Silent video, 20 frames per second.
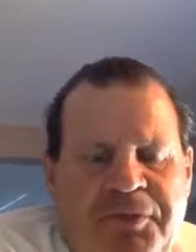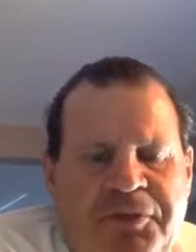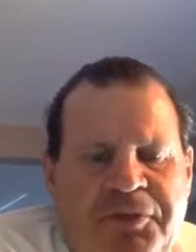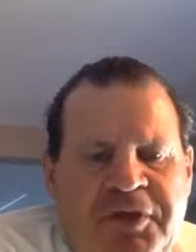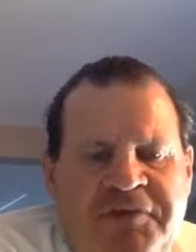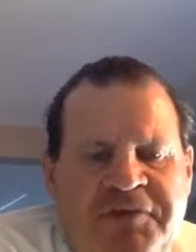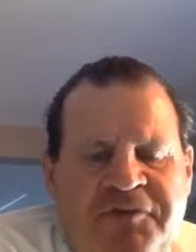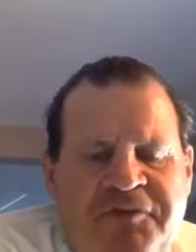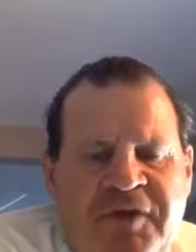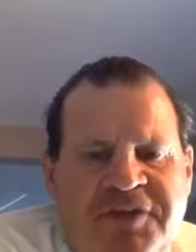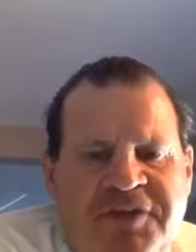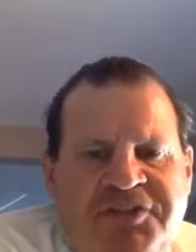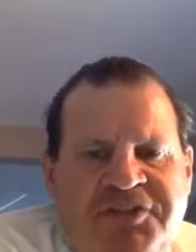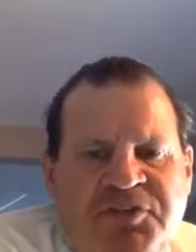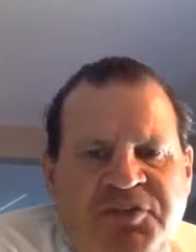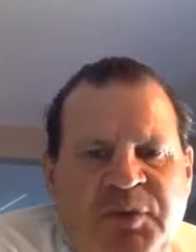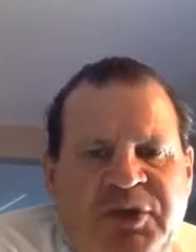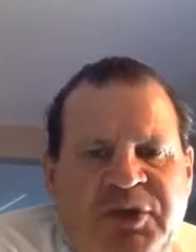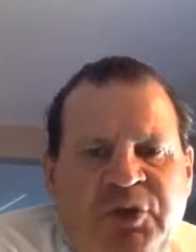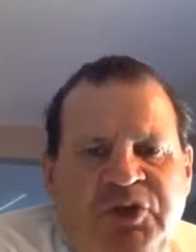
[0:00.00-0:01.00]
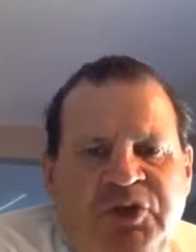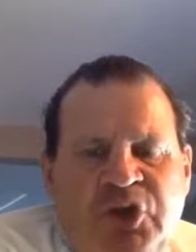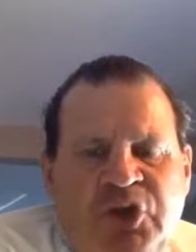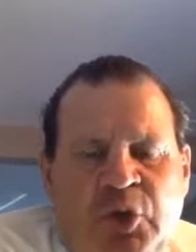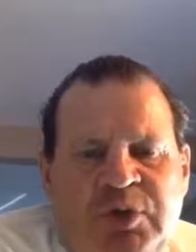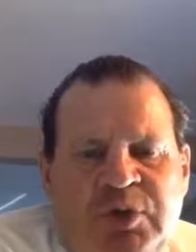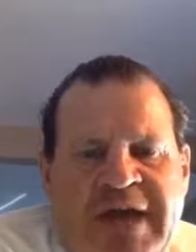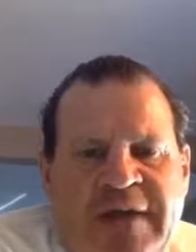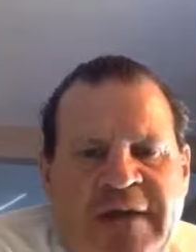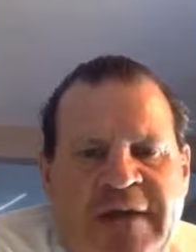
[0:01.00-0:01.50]
thing for us is we couldn't
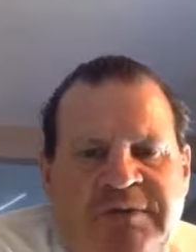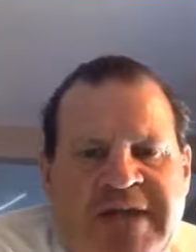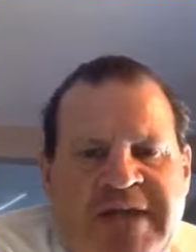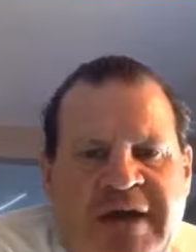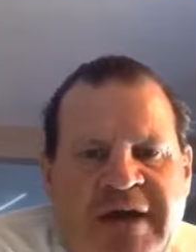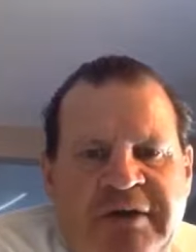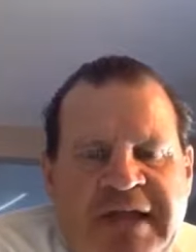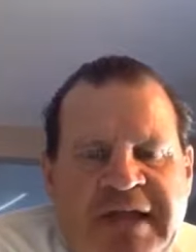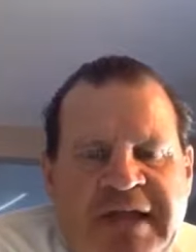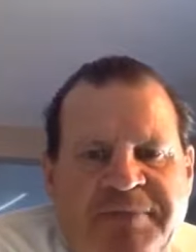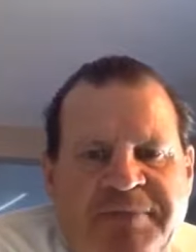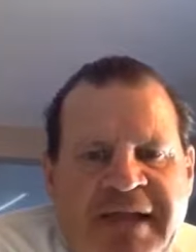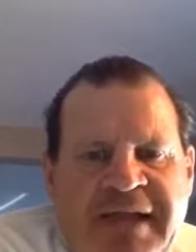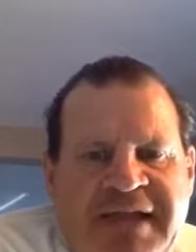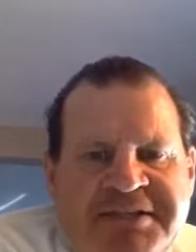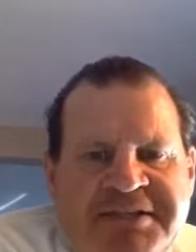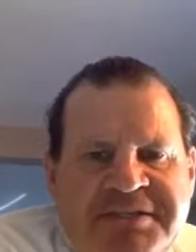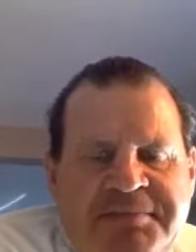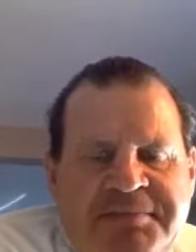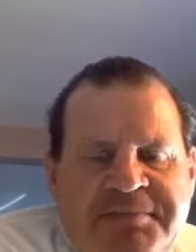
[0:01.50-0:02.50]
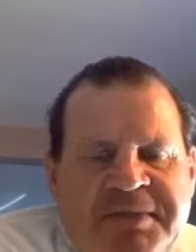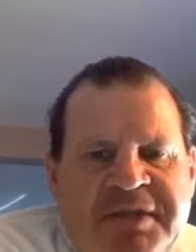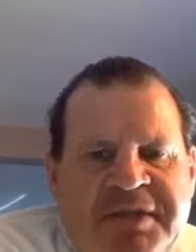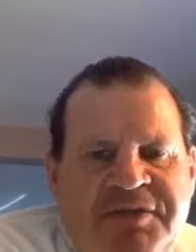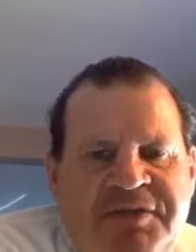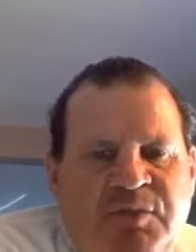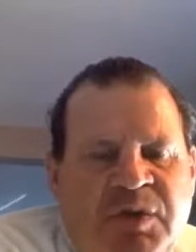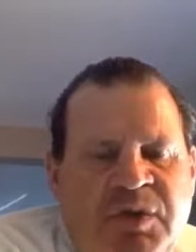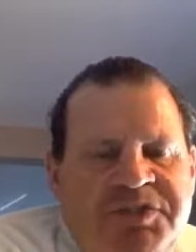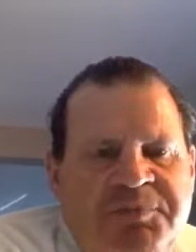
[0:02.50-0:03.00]
go downtown Lake Placid
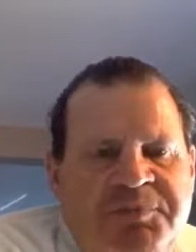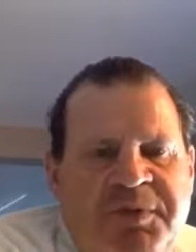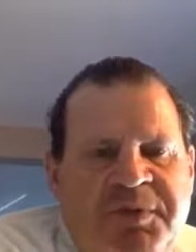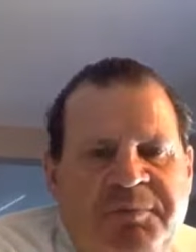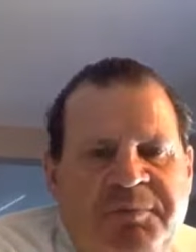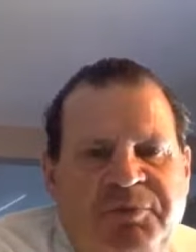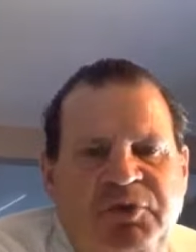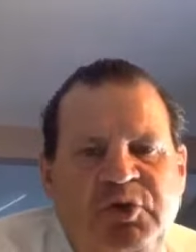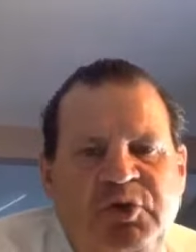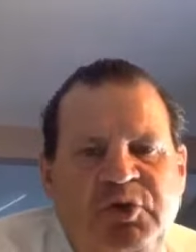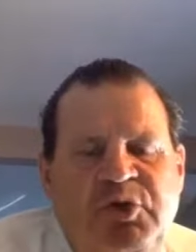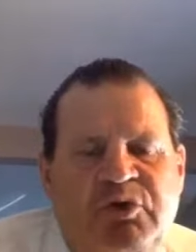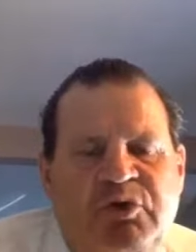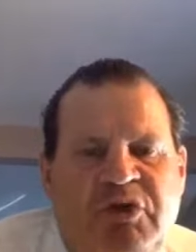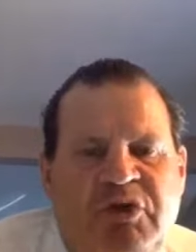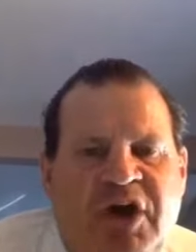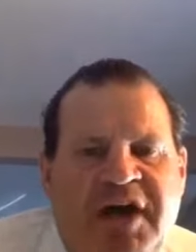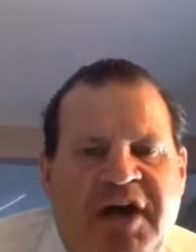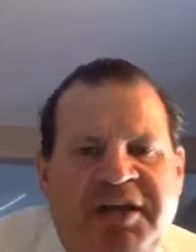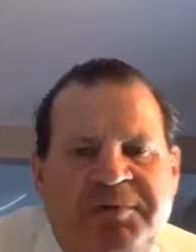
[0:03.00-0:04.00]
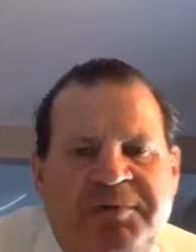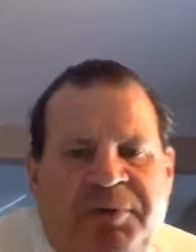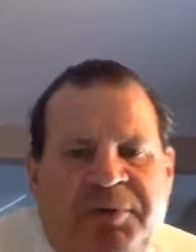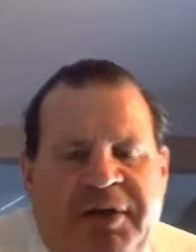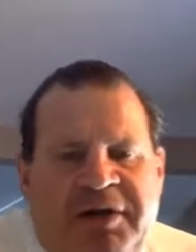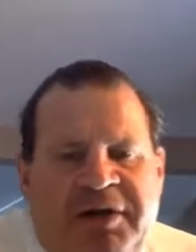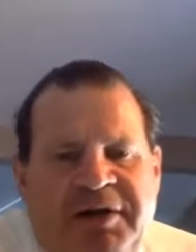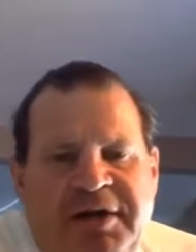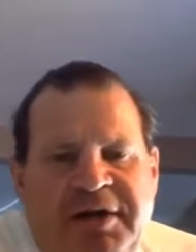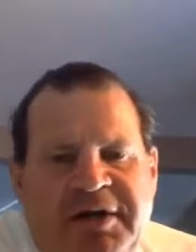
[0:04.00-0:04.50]
because once people knew you were a hockey
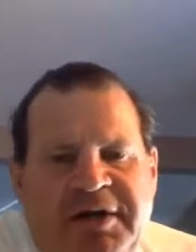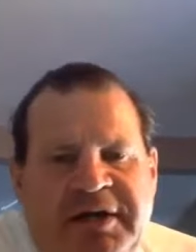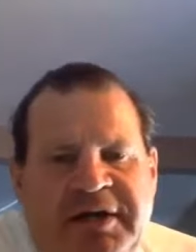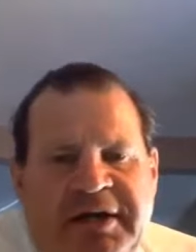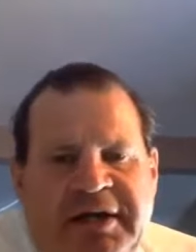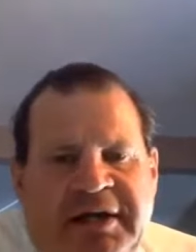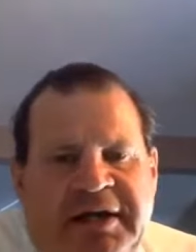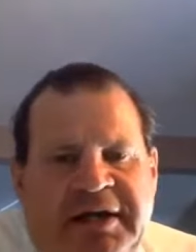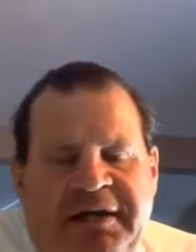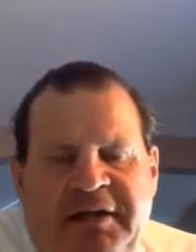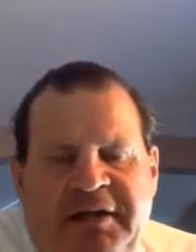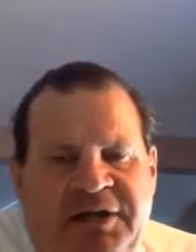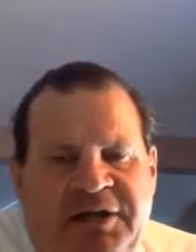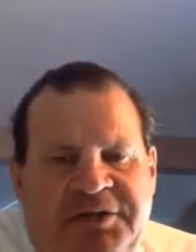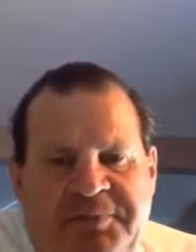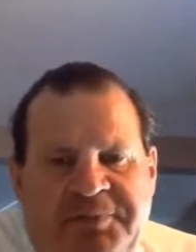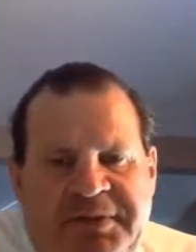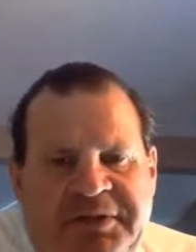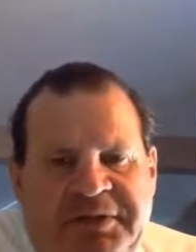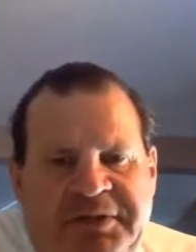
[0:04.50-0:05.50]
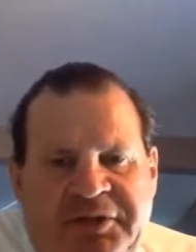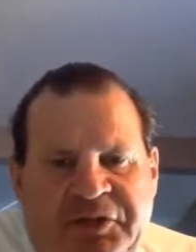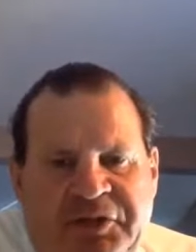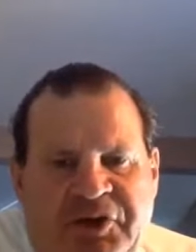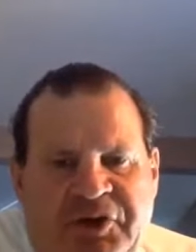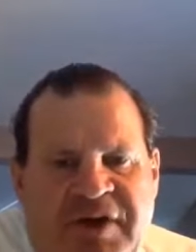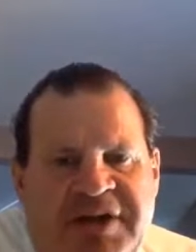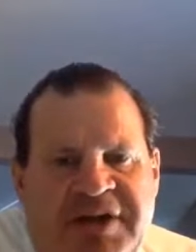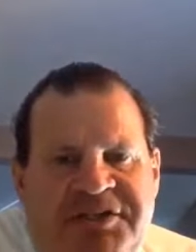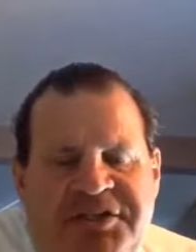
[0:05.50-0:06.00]
player, it got to be a little
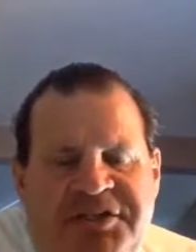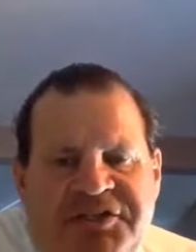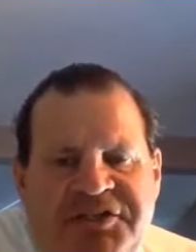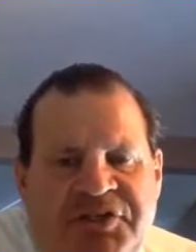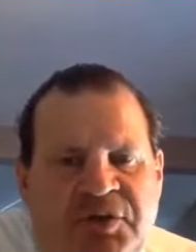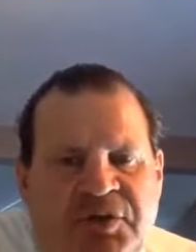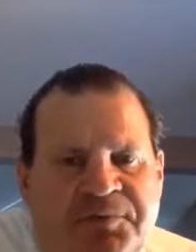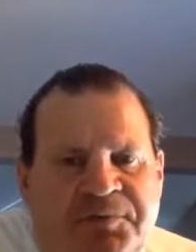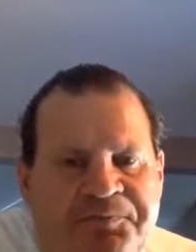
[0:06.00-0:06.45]
crazy. So